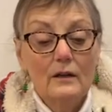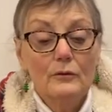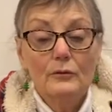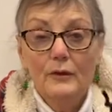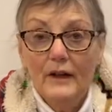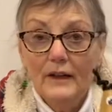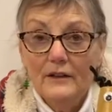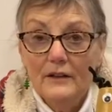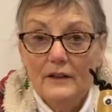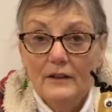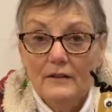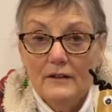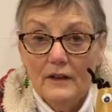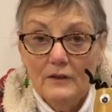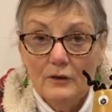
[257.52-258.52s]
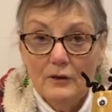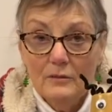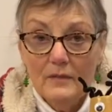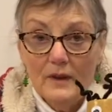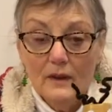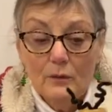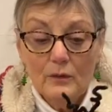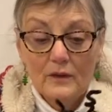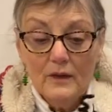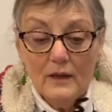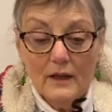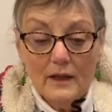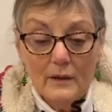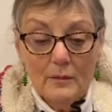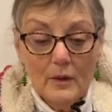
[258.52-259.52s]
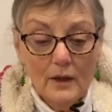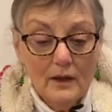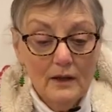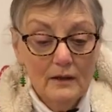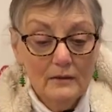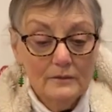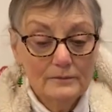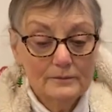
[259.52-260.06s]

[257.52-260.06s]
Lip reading: reindeer that you can make with a clay pot,